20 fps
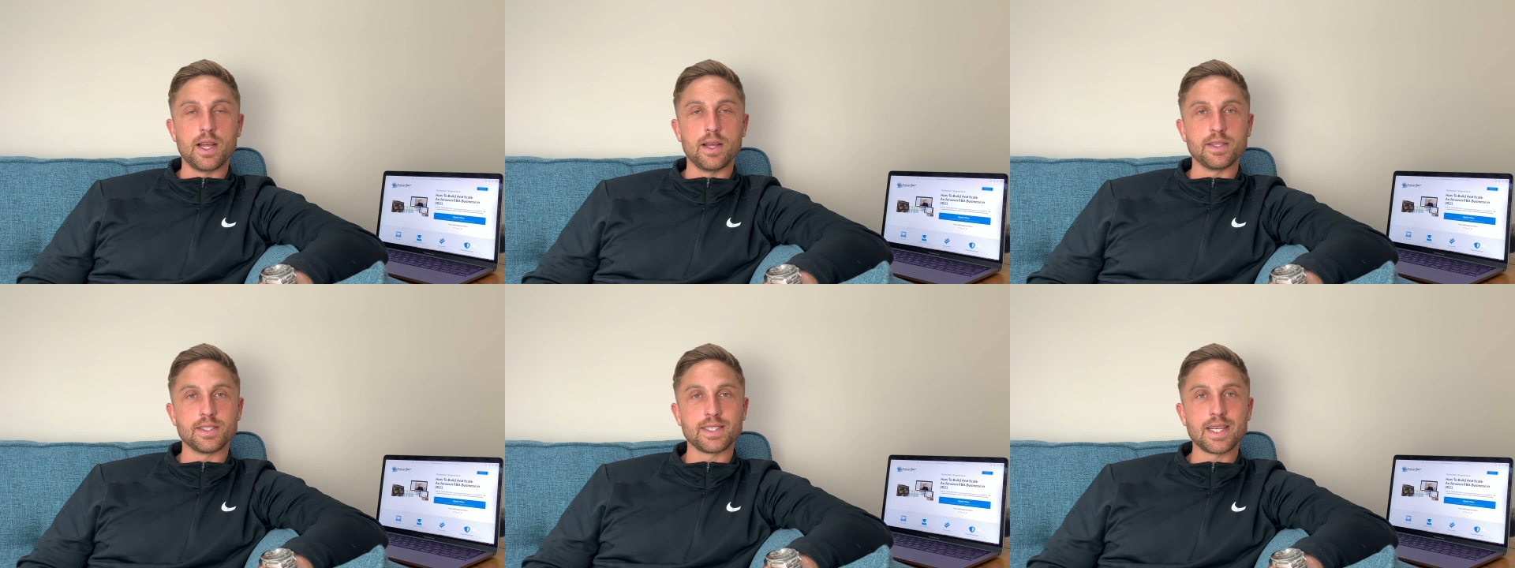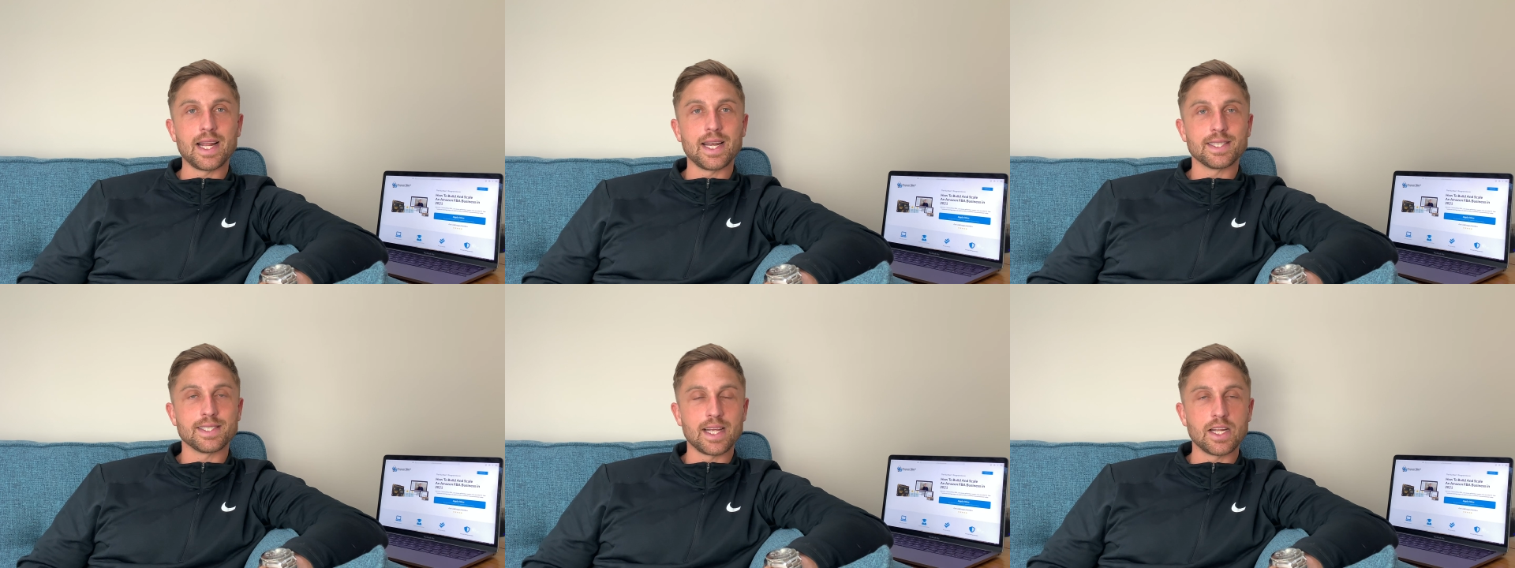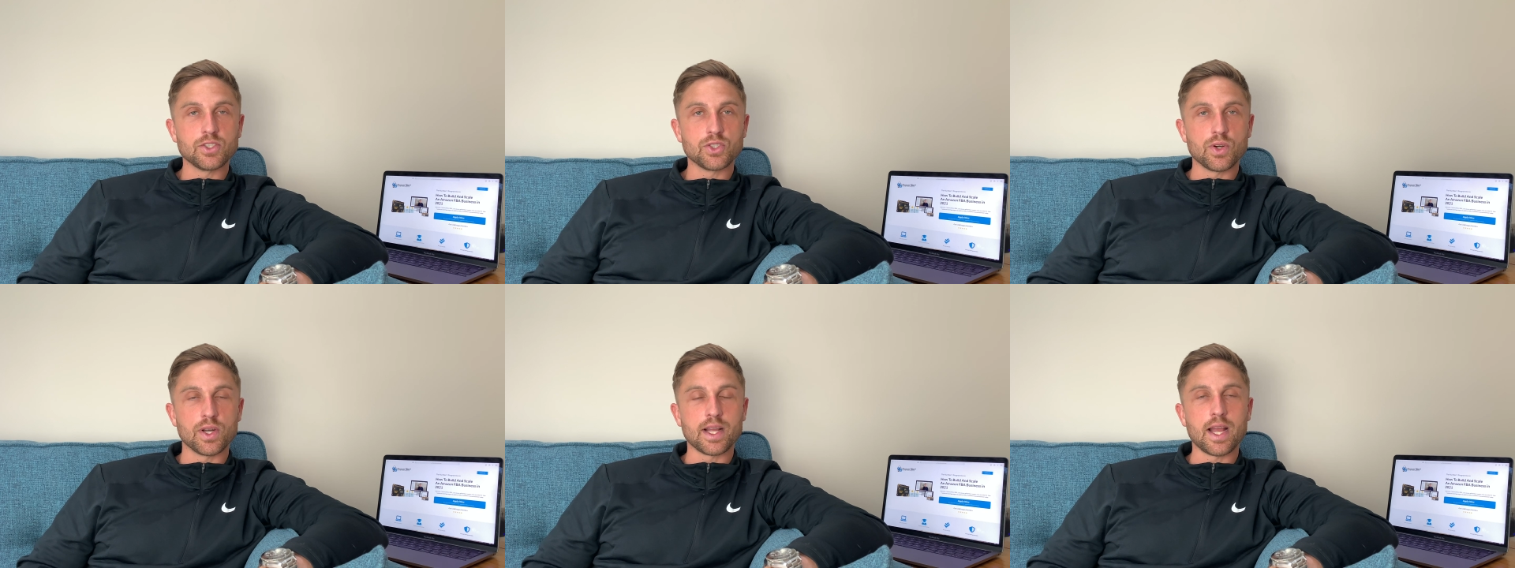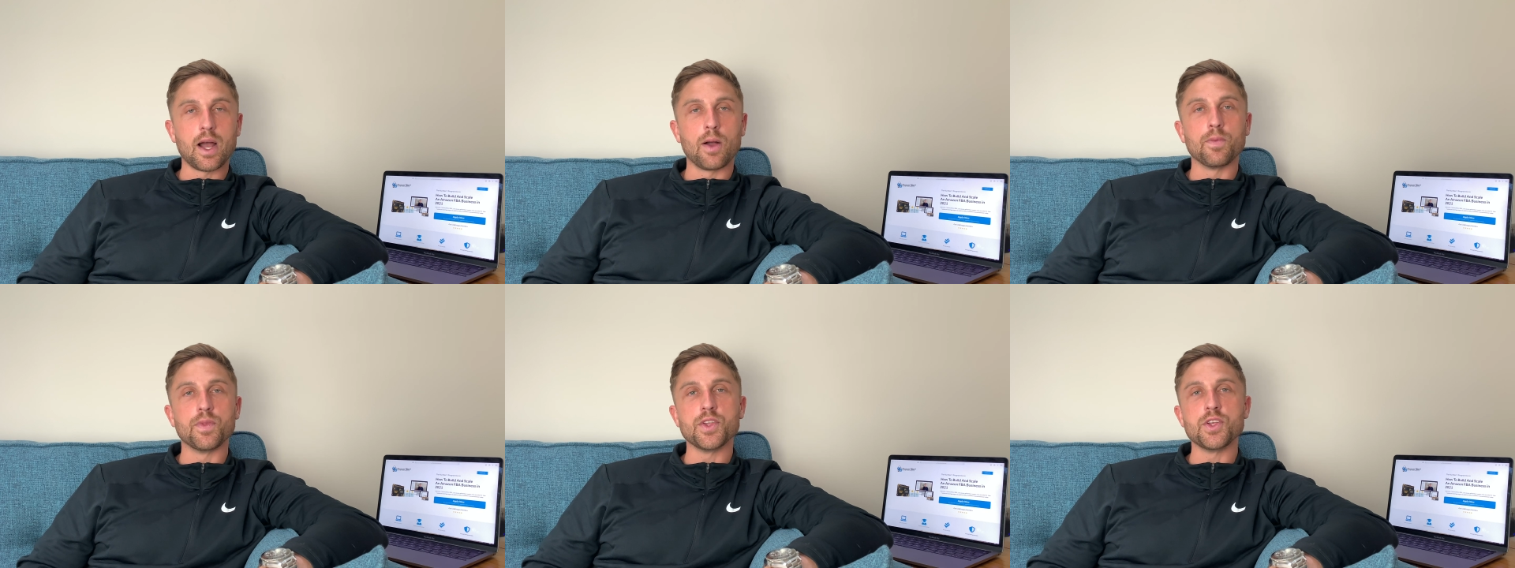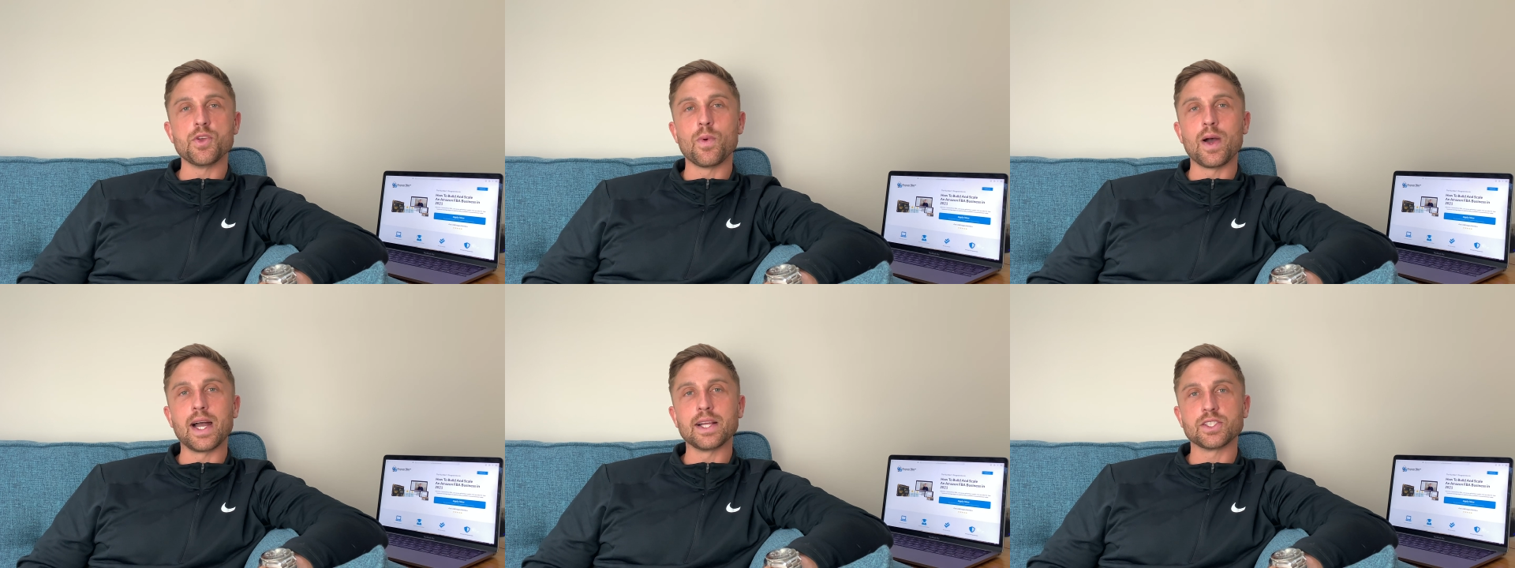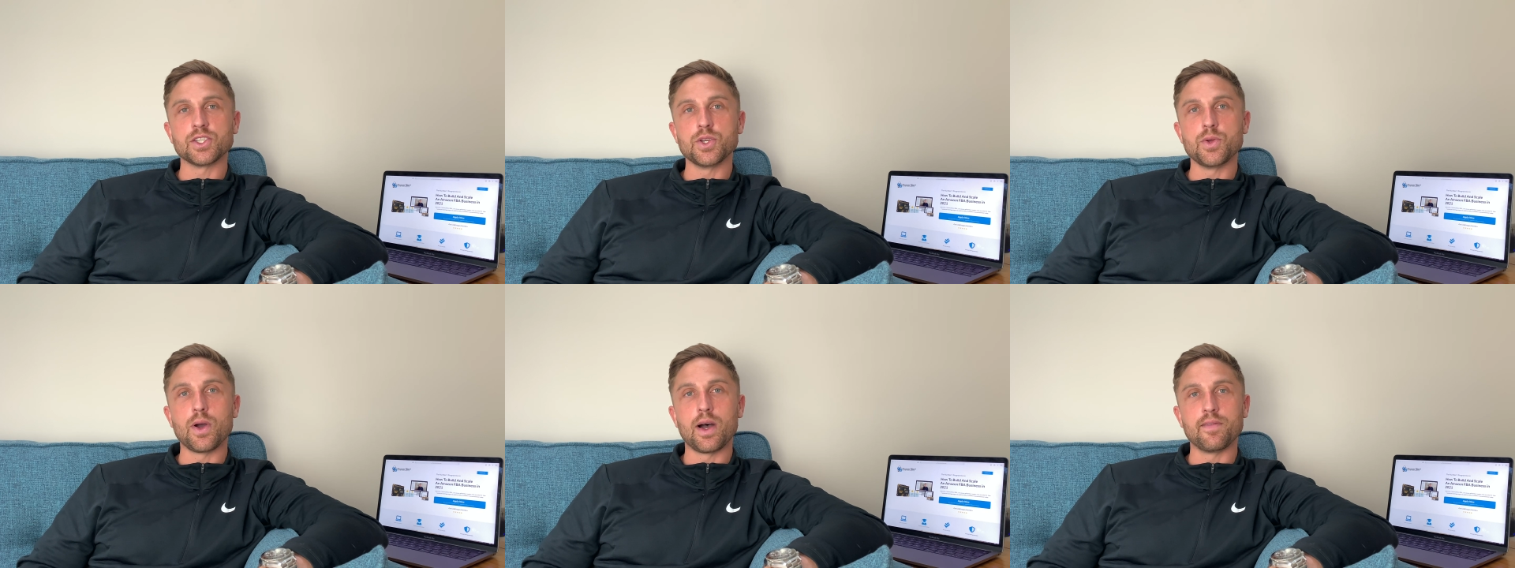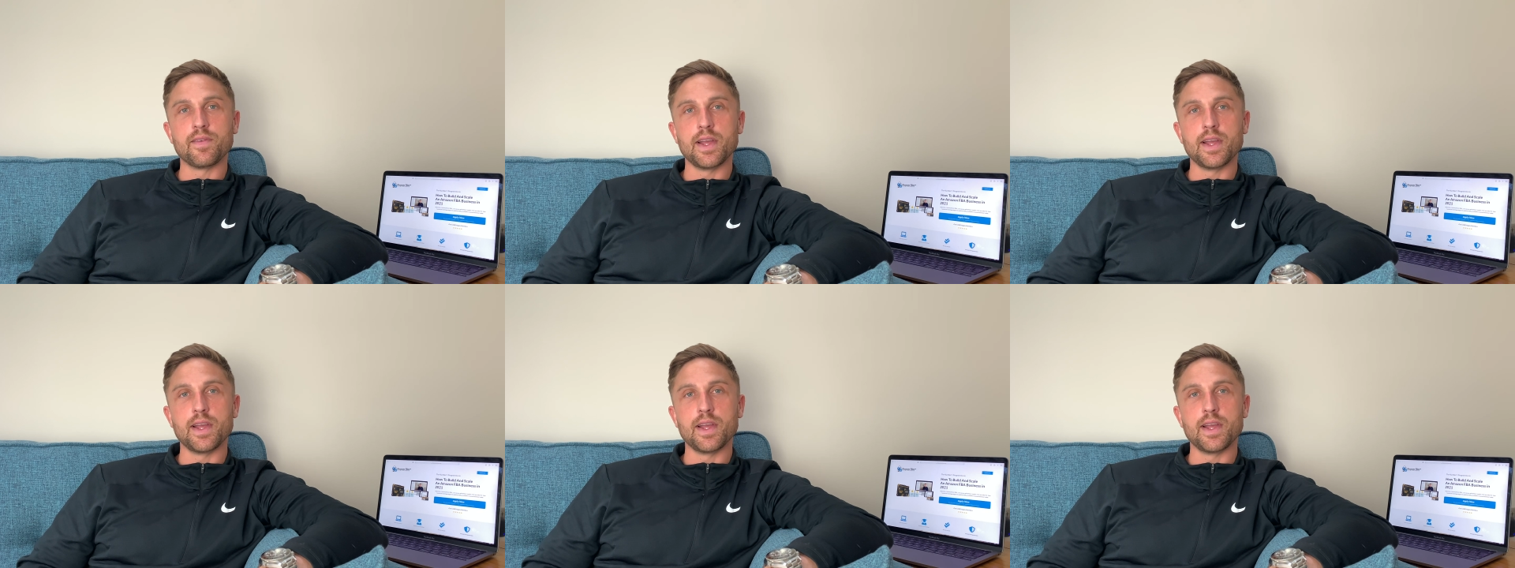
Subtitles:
seller central account in the US and you have